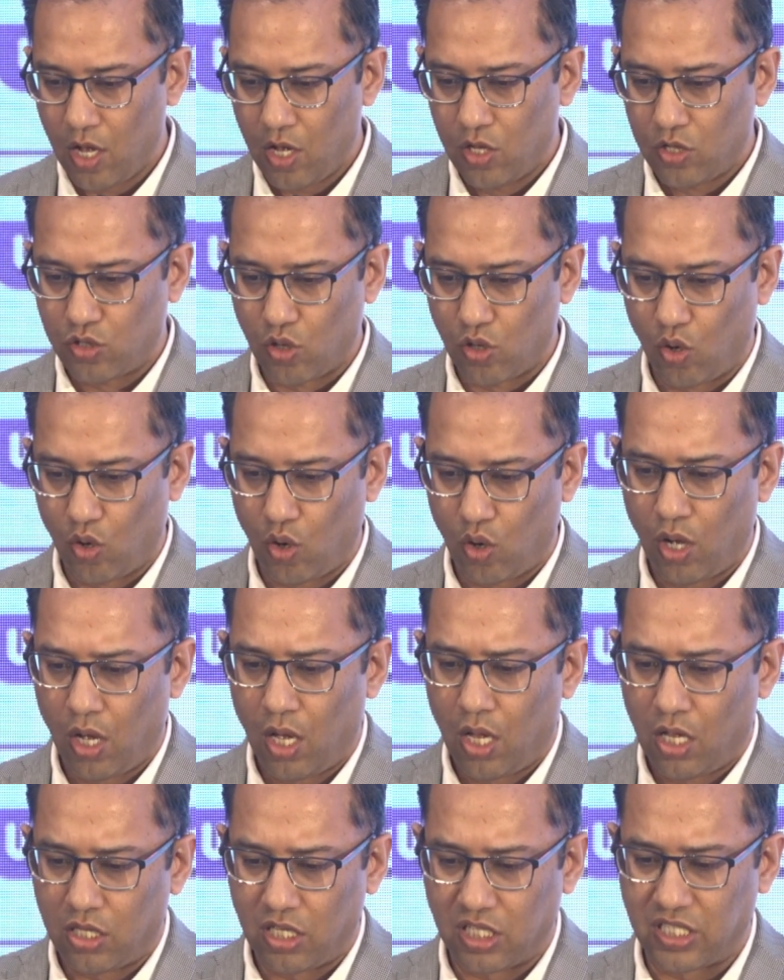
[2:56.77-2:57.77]
So
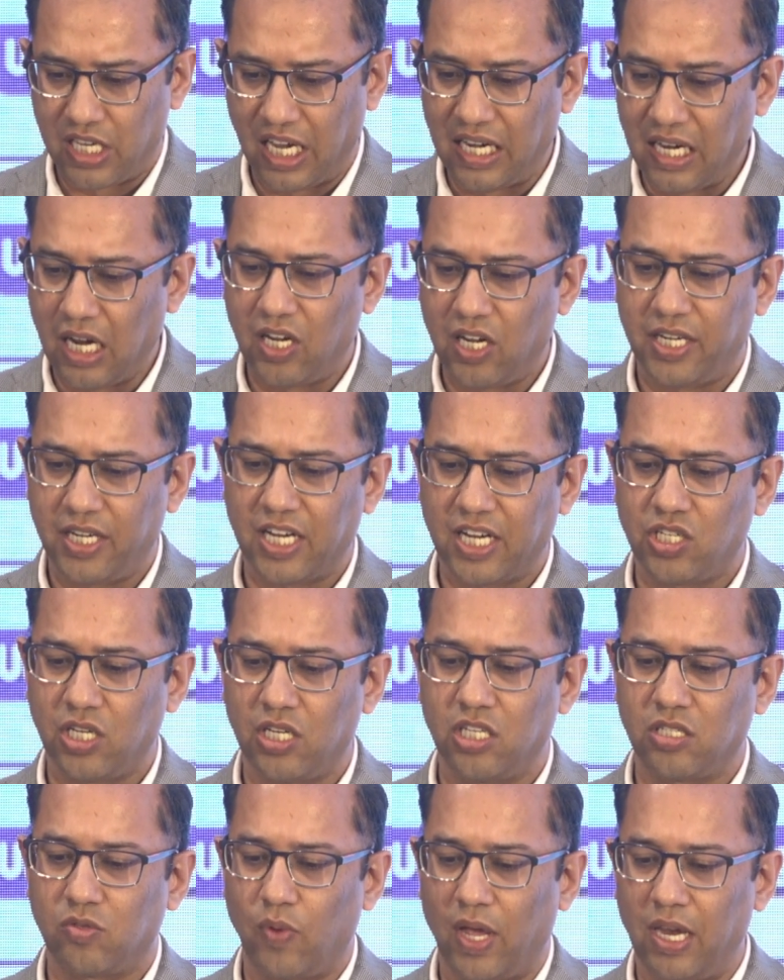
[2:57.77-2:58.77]
the signal detection
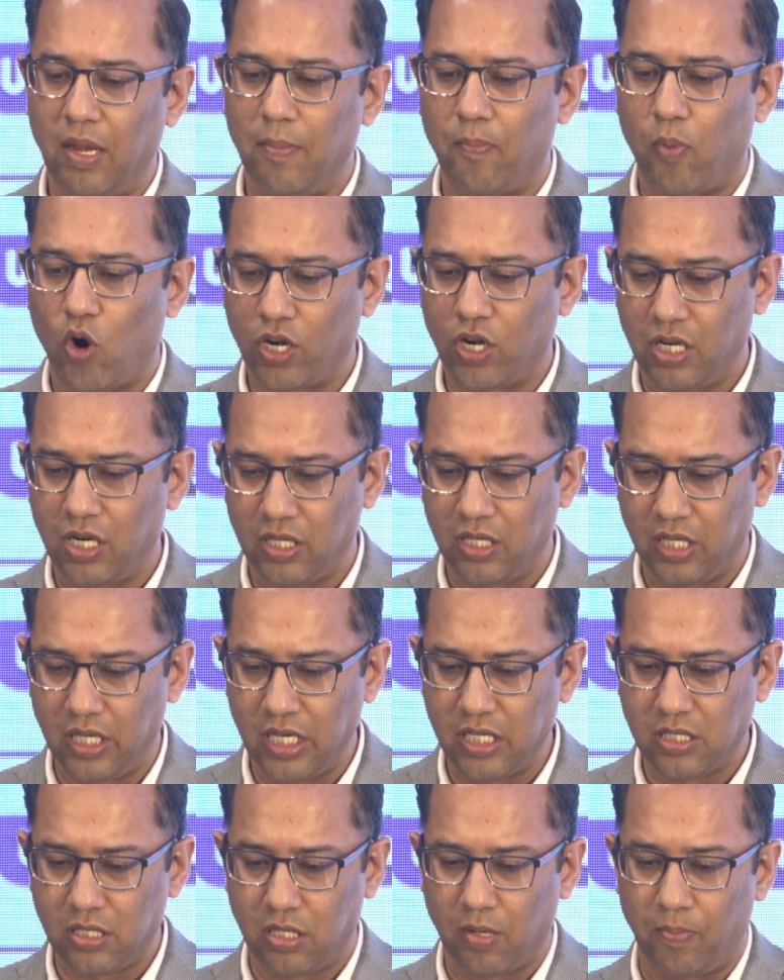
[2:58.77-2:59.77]
is very important in
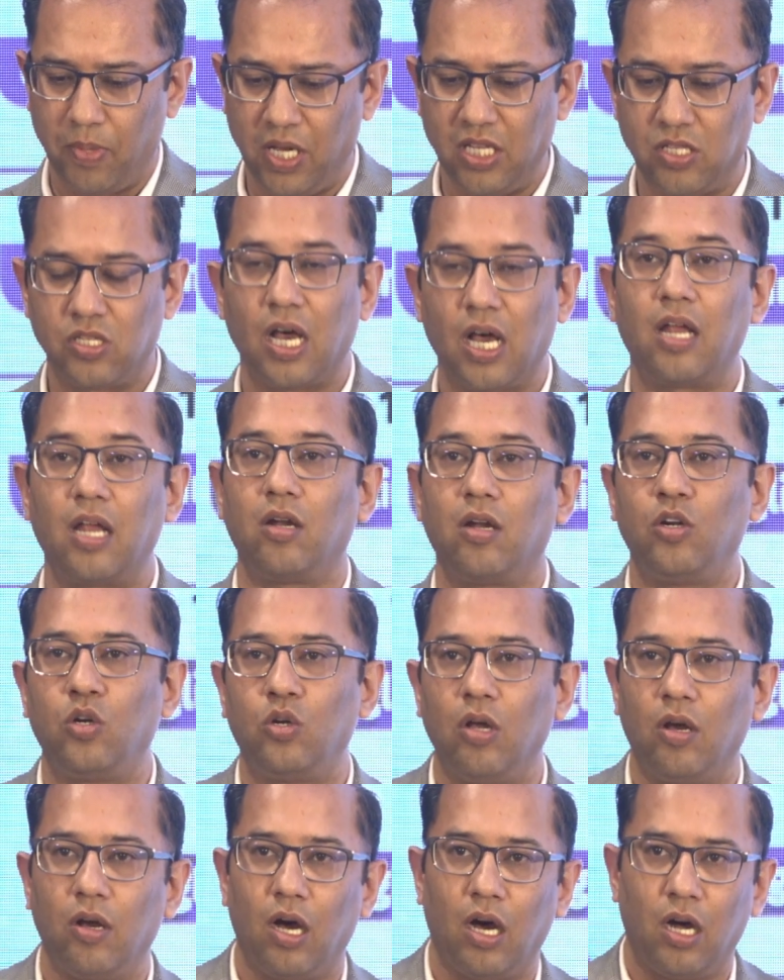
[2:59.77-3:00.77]
these. The beads are
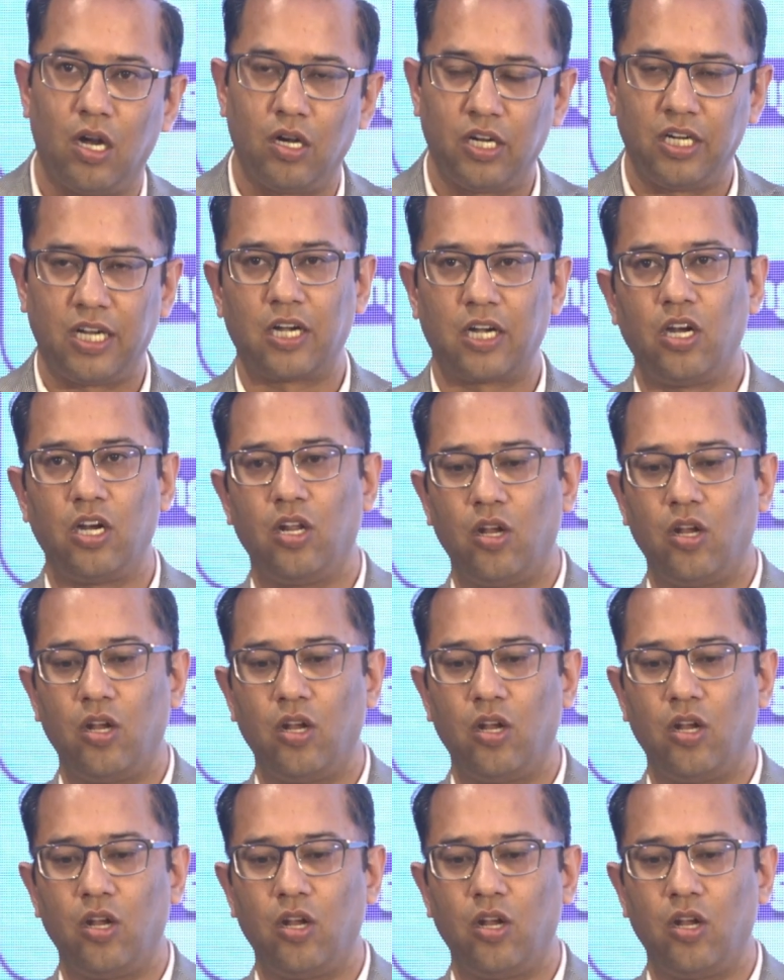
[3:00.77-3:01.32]
detected